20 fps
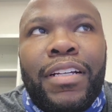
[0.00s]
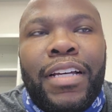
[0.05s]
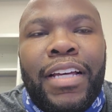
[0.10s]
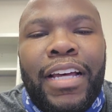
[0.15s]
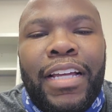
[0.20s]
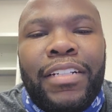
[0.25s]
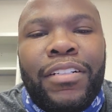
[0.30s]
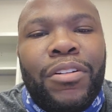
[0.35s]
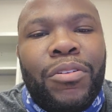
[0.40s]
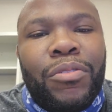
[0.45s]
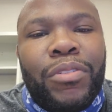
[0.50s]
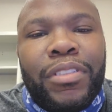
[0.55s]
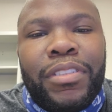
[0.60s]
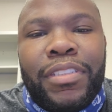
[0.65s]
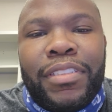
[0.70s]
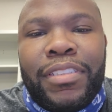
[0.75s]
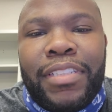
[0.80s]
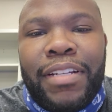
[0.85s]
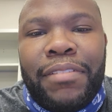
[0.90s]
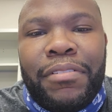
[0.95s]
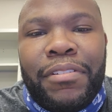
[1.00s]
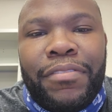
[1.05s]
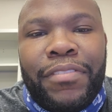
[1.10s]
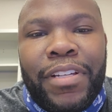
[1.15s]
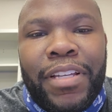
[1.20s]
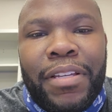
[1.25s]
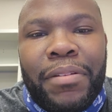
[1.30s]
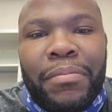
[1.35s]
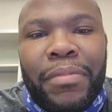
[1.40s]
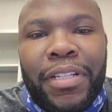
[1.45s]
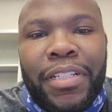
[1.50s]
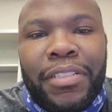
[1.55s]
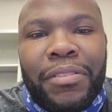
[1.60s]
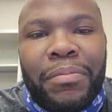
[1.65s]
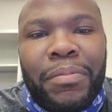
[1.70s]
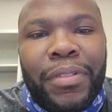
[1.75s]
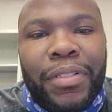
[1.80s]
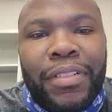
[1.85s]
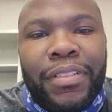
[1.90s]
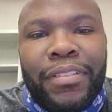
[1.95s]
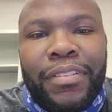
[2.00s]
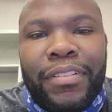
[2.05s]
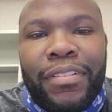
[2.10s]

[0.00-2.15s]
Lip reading: I know this is every fan base, but